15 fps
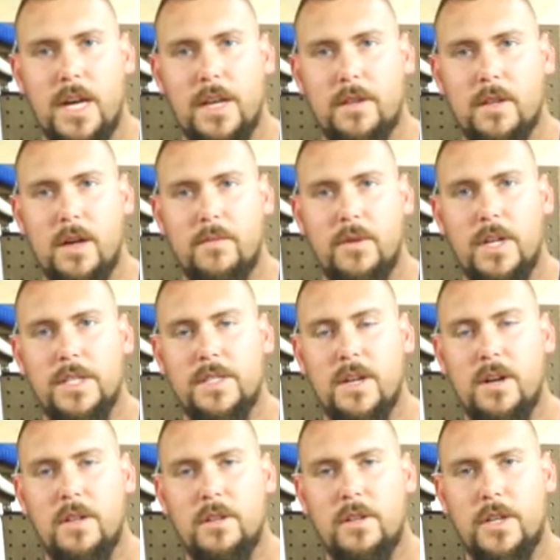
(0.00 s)
I thought when I
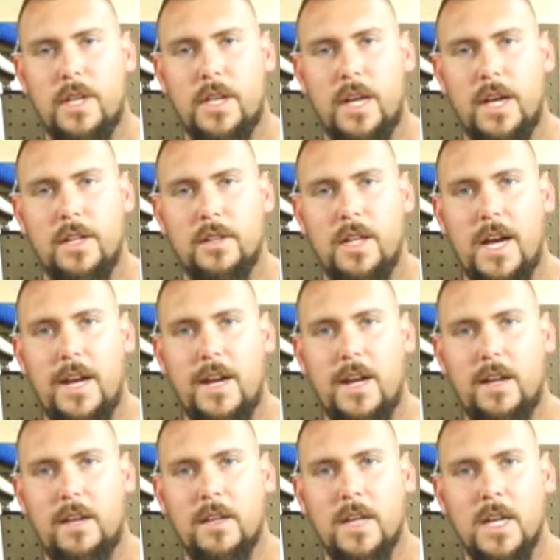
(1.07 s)
started looking at
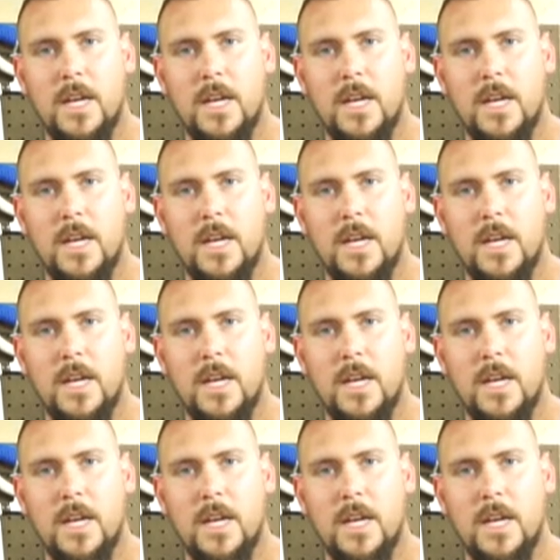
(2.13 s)
lighting,